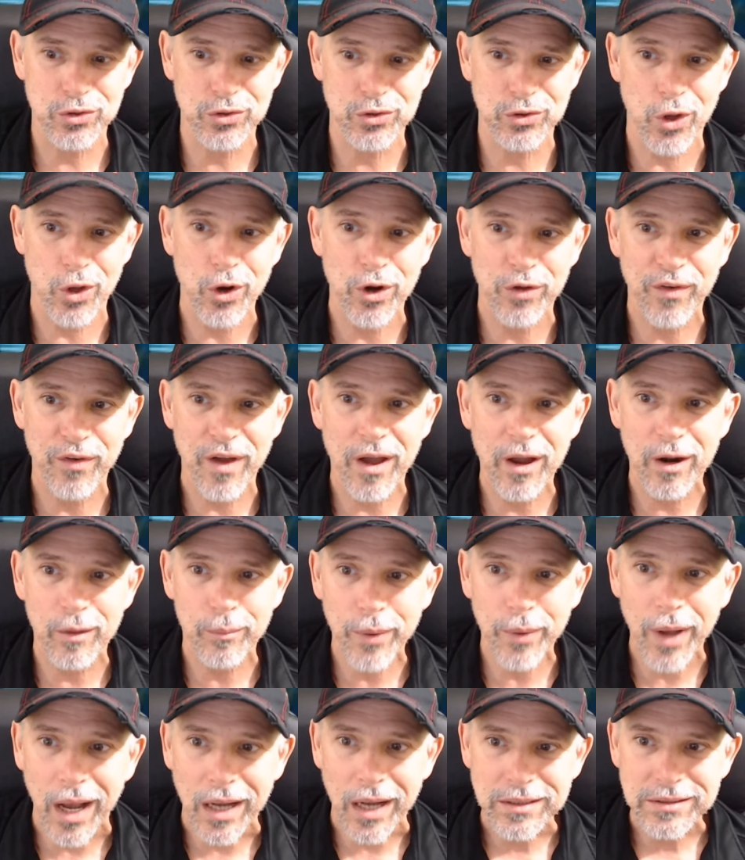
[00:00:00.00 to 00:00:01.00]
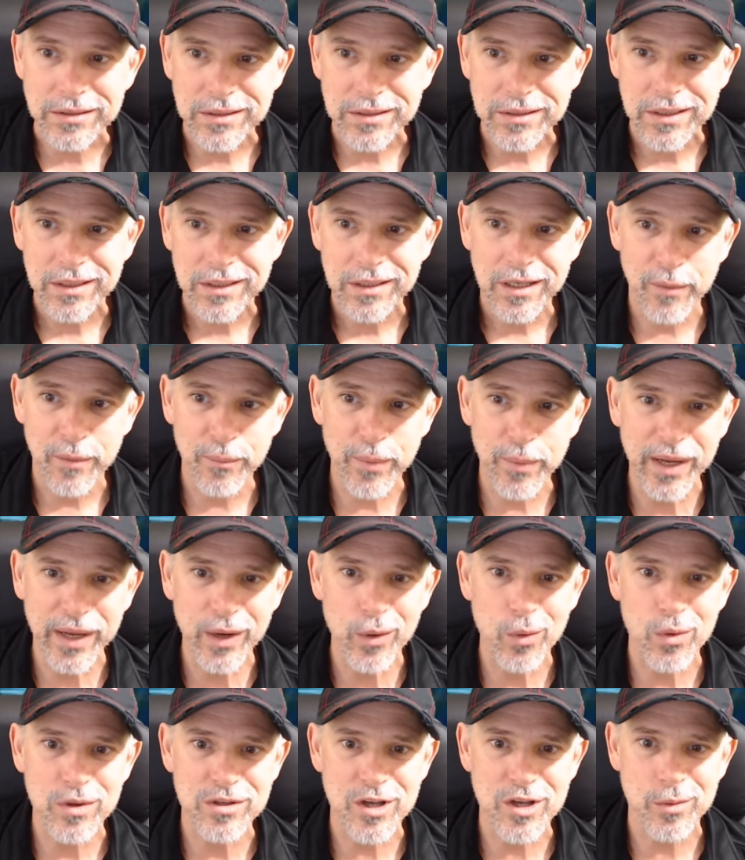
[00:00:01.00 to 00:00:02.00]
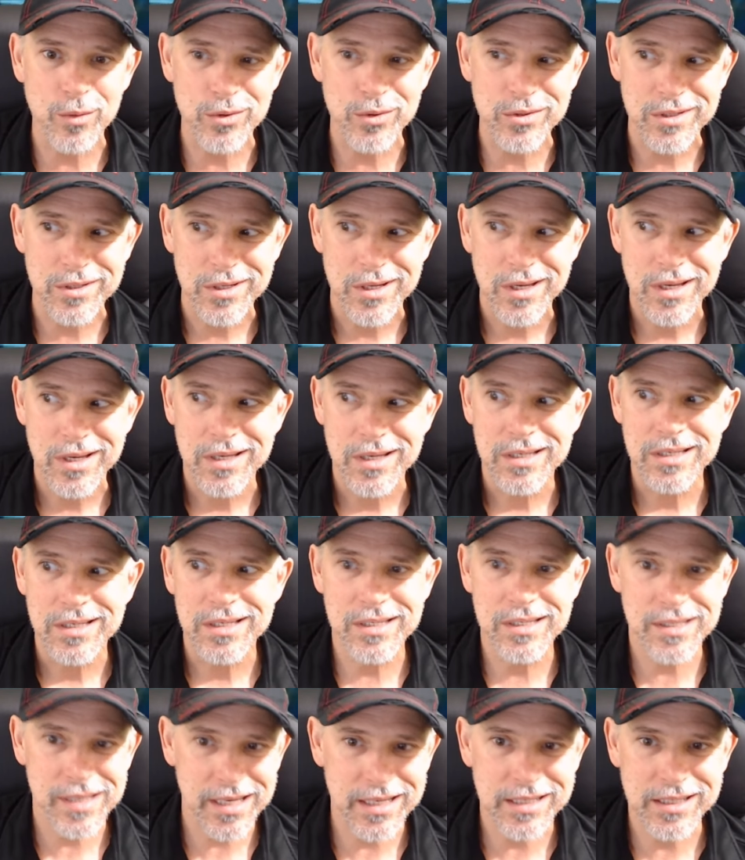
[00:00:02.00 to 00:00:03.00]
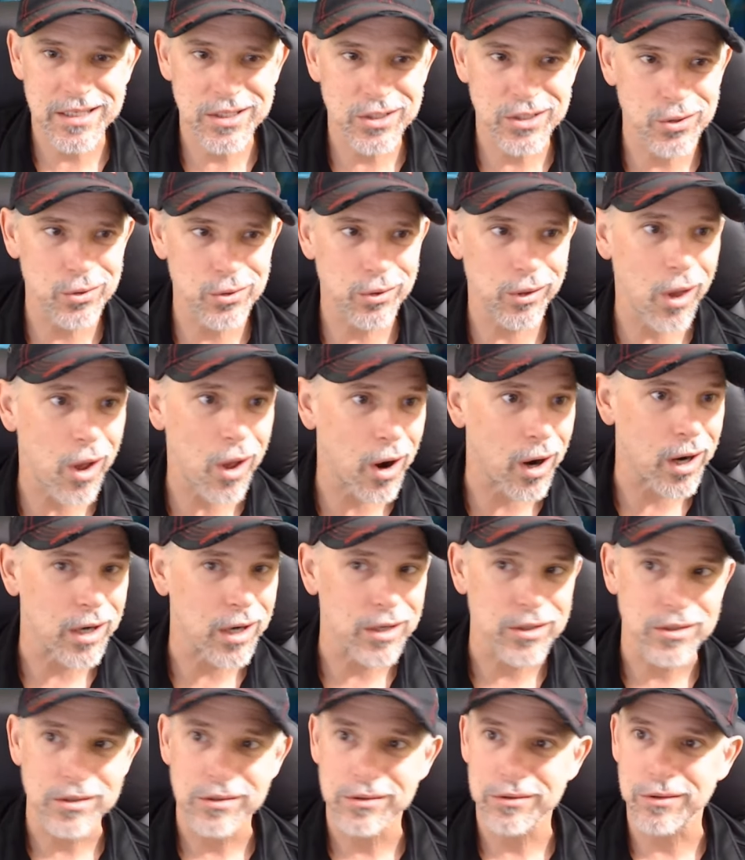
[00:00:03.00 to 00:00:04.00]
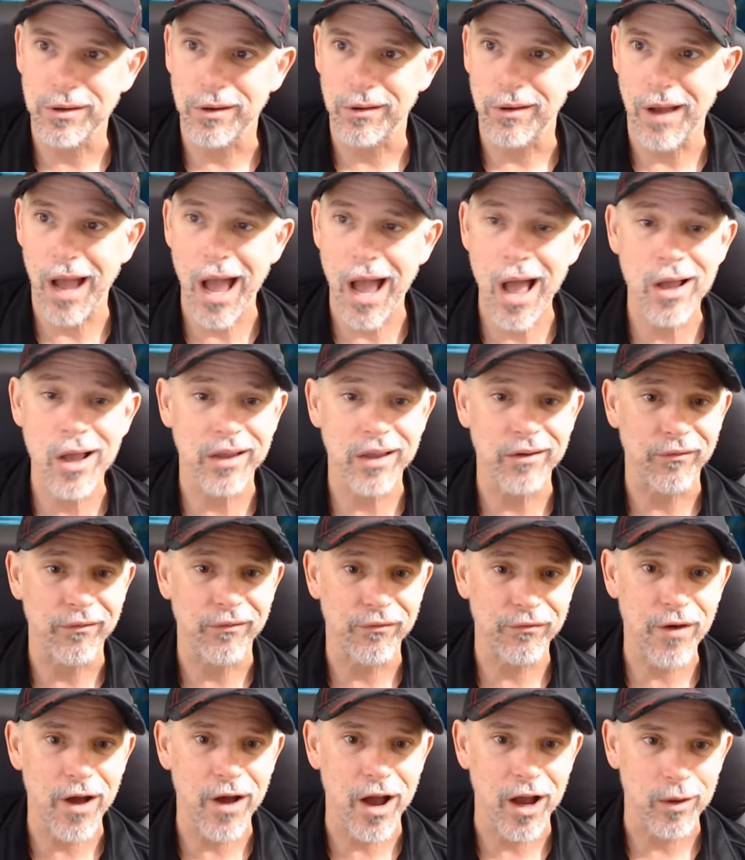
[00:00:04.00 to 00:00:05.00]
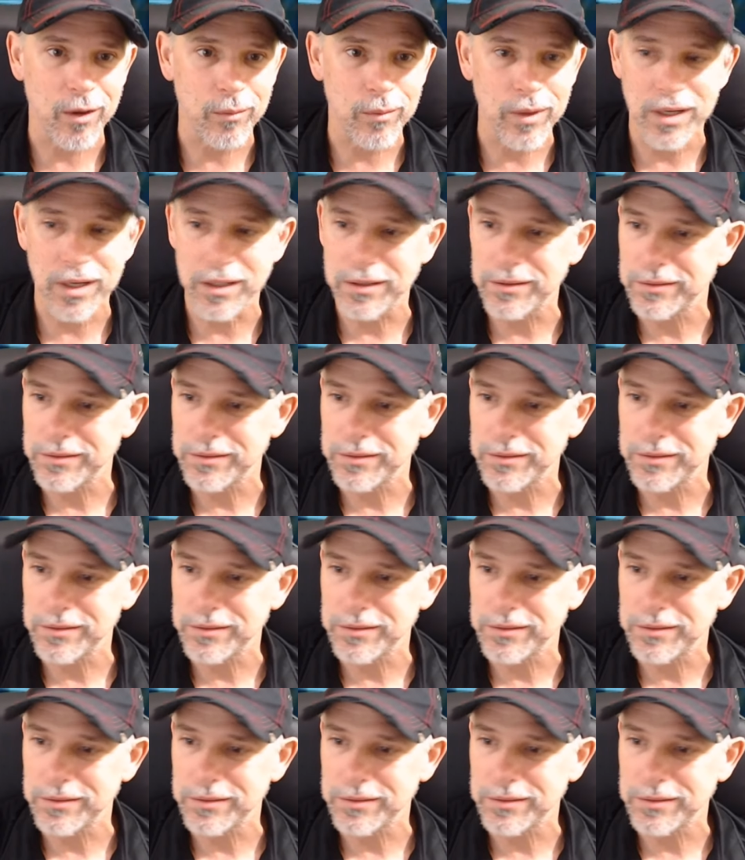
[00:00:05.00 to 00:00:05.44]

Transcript: $3,500. And Bitcoin's almost 62 large. So I don't give a fuck, but